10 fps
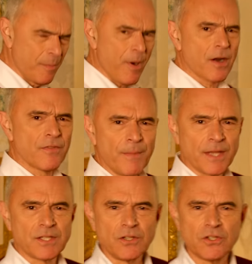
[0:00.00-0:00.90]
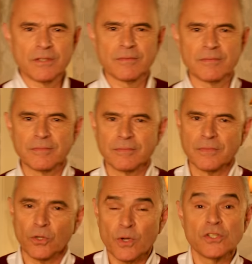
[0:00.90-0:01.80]
part of the message.
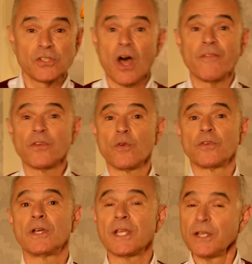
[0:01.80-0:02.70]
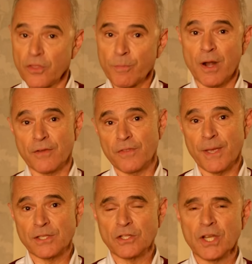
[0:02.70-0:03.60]
Christians often overlook another part of the
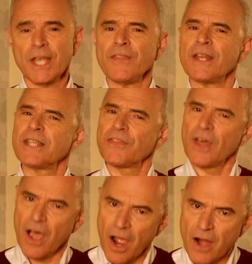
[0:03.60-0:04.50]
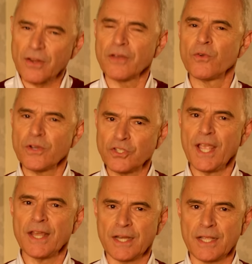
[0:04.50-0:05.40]
message that is at the heart of
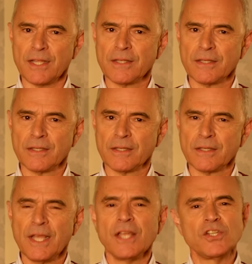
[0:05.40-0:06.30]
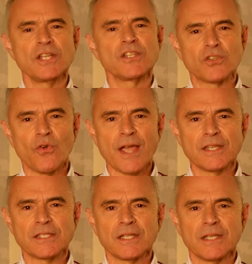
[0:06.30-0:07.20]
Christianity. Jesus
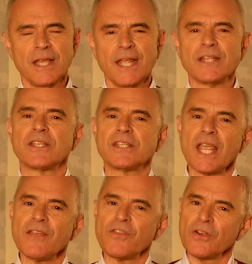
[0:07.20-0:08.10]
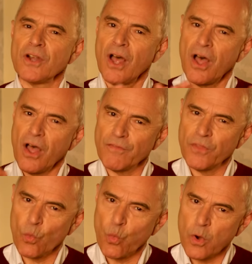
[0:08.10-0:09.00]
Christ is the Savior of
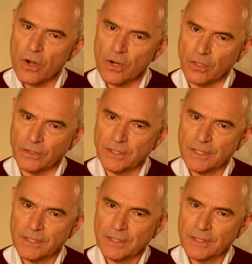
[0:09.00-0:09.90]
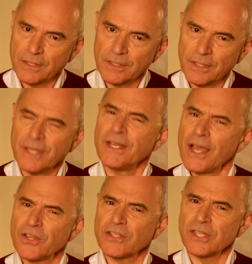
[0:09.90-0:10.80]
the world,
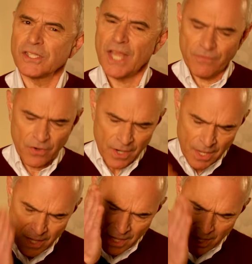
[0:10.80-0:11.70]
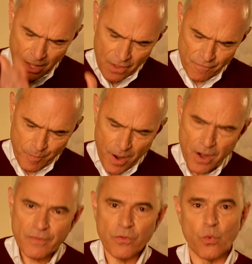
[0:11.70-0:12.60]
not just the Savior of
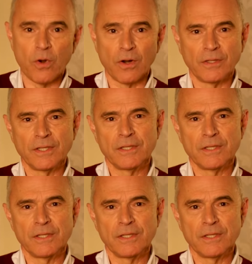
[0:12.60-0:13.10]
part of the world.